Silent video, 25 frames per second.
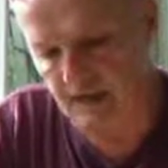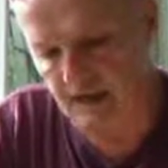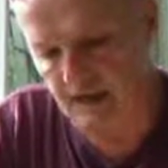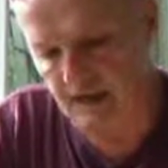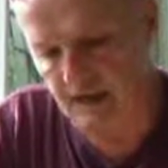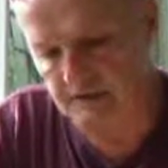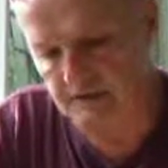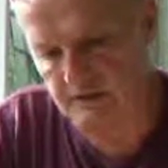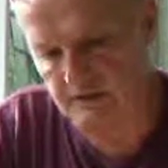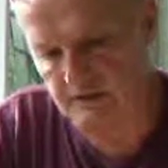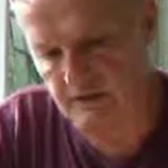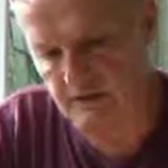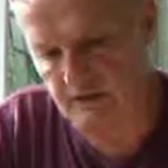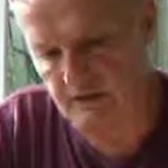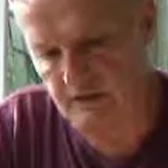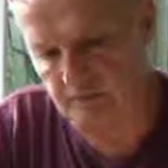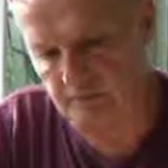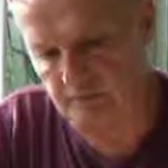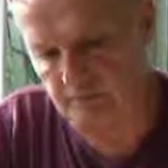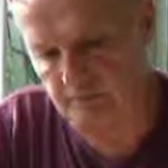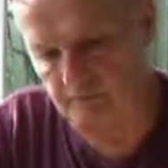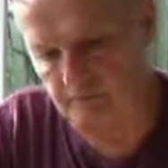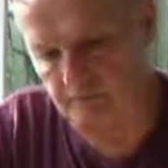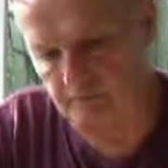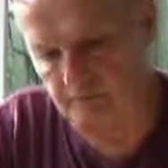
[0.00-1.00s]
And
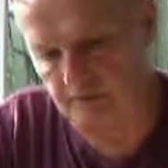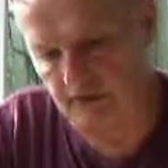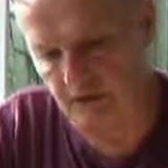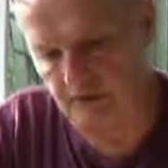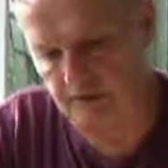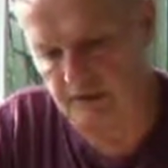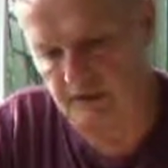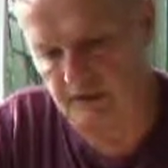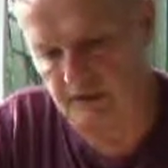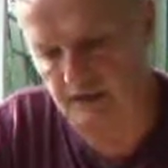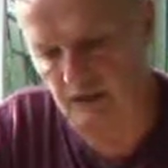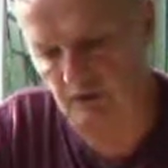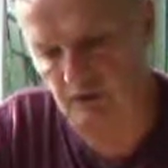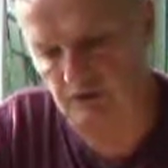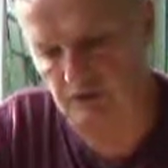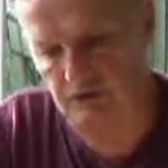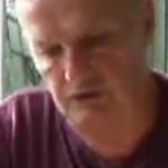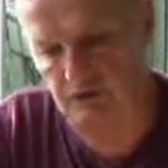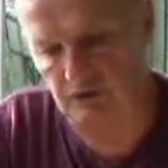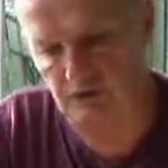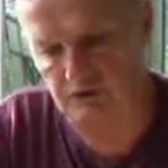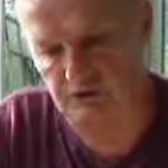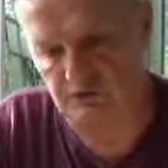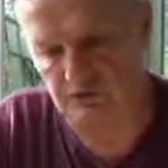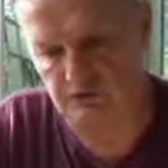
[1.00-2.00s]
I think Howard
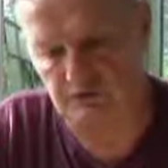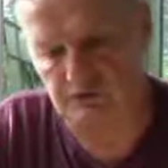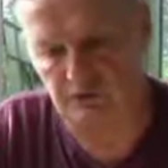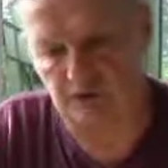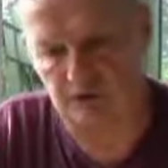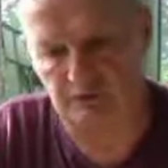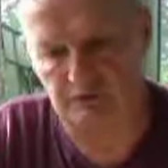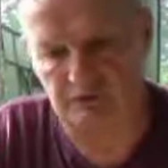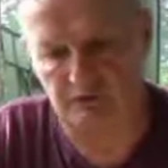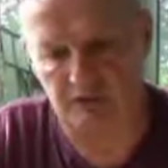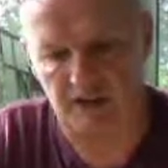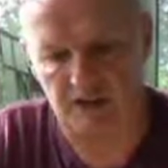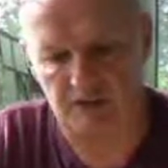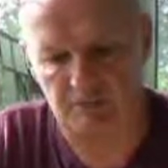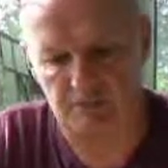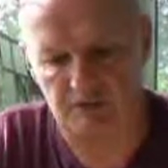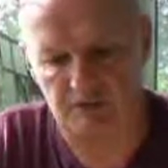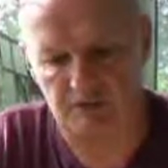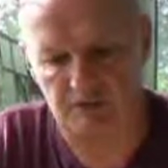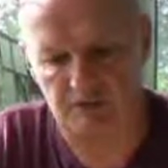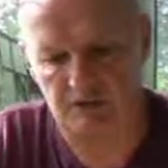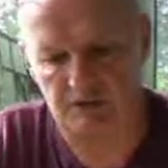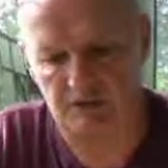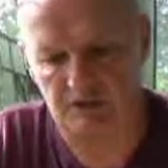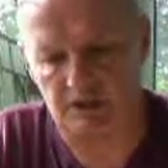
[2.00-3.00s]
Staunton's very
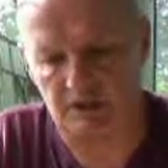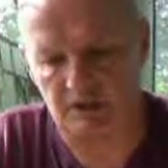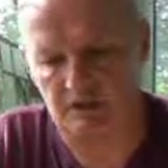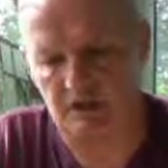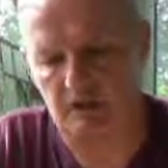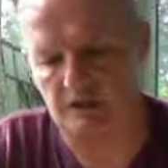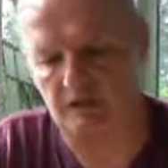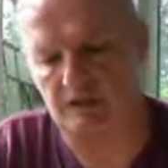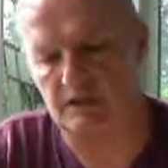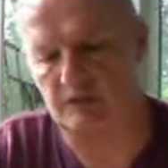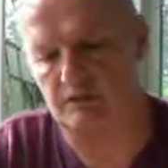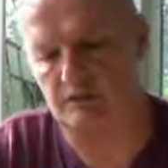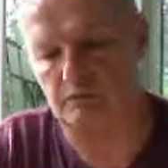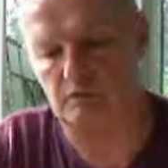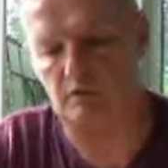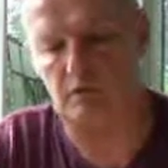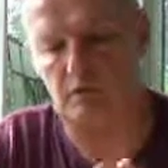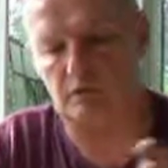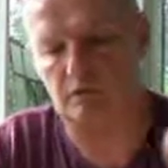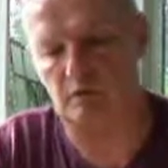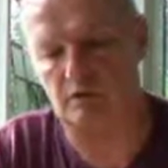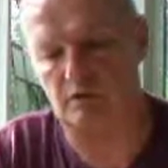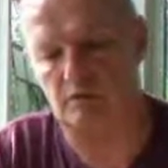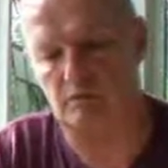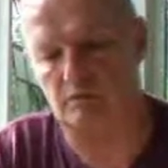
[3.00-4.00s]
famous for saying that we
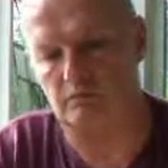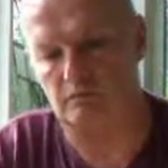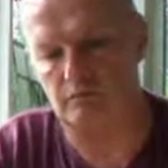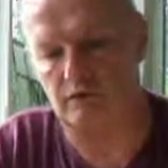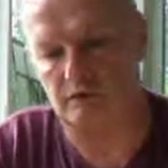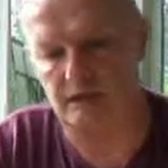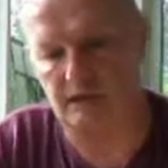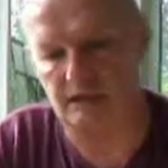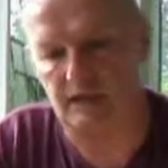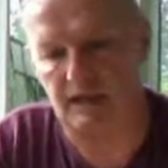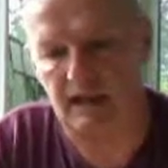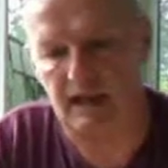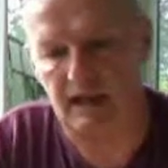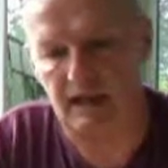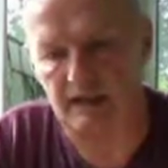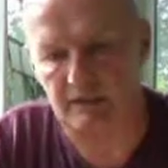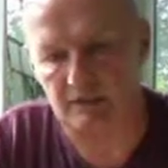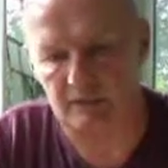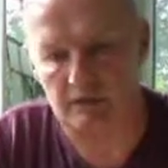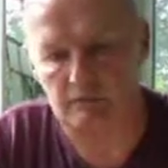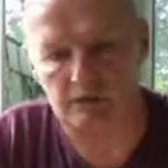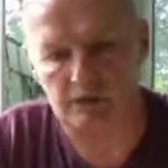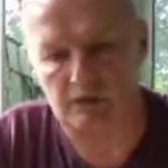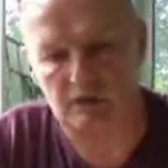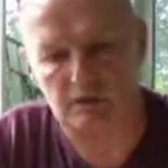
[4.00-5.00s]
didn't like
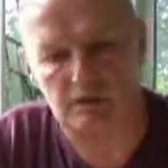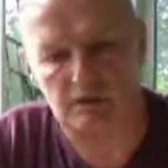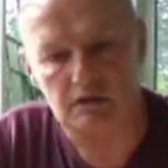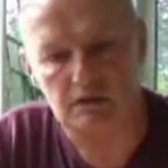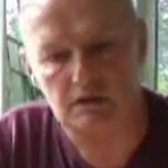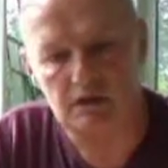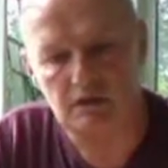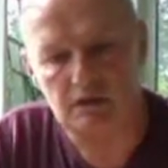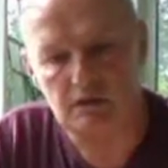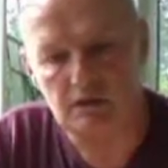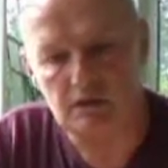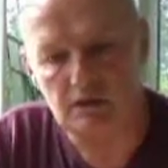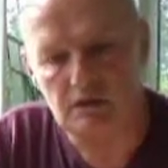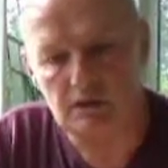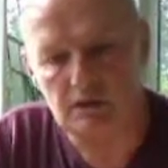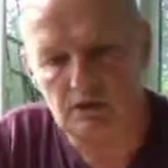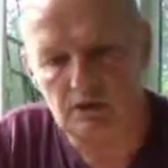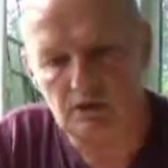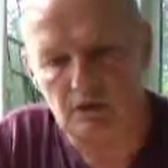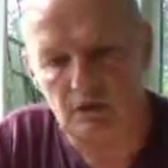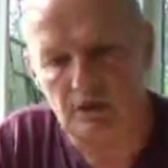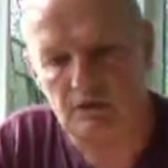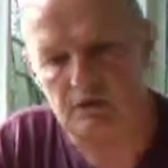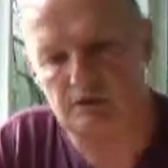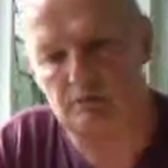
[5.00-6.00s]
them. The
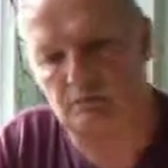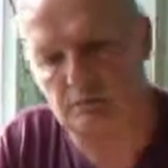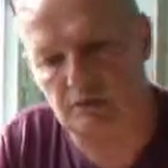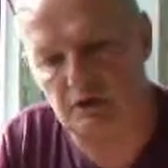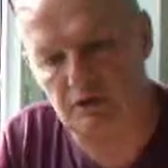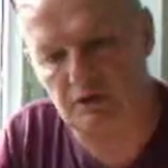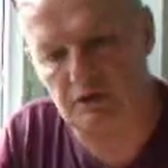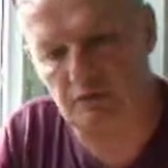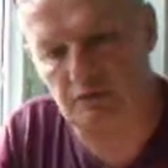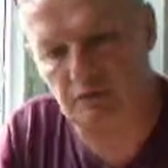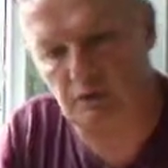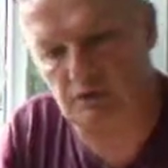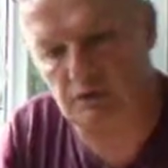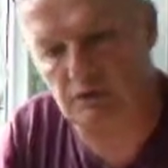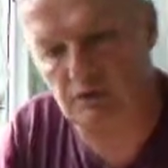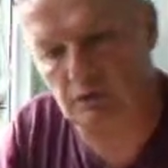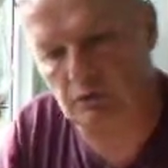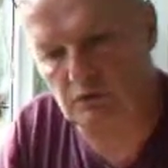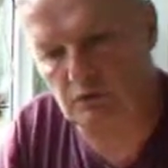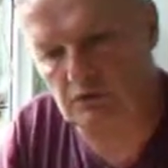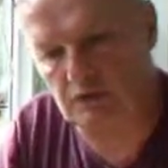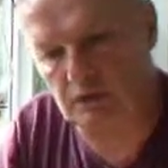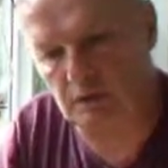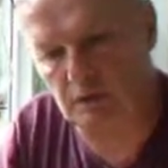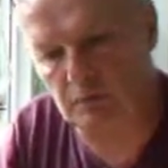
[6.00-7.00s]
queens and bishops were
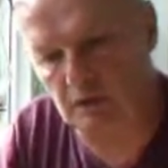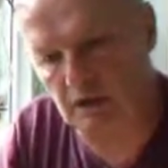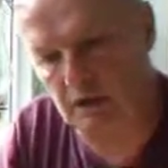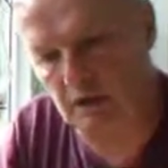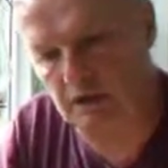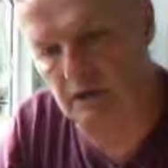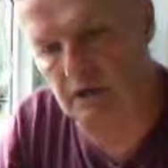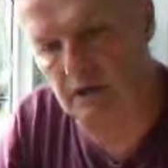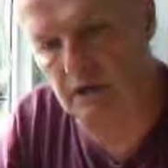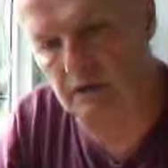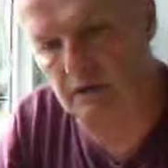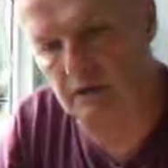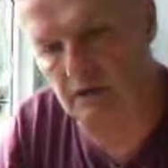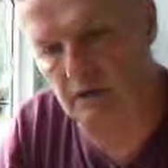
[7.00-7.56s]
too similar,